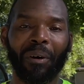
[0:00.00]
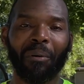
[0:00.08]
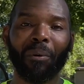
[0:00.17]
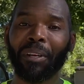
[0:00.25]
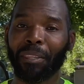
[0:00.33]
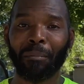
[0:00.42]

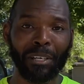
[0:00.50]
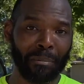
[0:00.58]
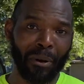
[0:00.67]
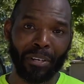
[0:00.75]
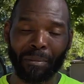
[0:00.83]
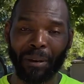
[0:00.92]
one of the best
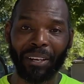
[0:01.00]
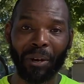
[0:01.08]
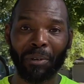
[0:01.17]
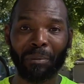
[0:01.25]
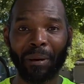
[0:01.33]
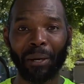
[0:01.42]
parts about
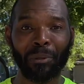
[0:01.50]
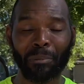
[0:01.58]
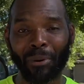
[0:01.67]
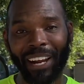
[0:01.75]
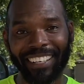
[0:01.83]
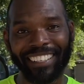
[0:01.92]
owning my own
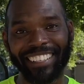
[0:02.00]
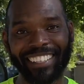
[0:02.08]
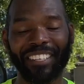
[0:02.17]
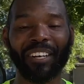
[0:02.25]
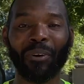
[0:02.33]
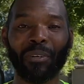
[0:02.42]
practice
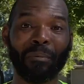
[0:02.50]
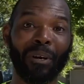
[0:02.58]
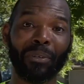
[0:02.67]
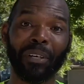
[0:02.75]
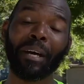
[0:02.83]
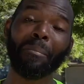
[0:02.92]
and owning my
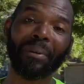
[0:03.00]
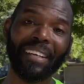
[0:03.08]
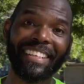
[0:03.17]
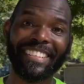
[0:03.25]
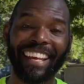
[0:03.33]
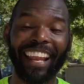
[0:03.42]
own company
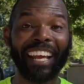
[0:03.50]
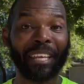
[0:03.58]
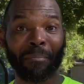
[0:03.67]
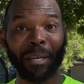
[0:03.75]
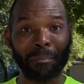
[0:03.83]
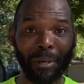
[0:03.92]
is that I can
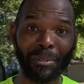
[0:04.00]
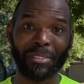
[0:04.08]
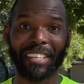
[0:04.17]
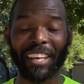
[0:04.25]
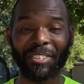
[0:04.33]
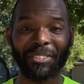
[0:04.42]
make my own
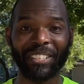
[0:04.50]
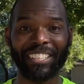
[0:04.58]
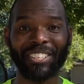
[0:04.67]
schedule. And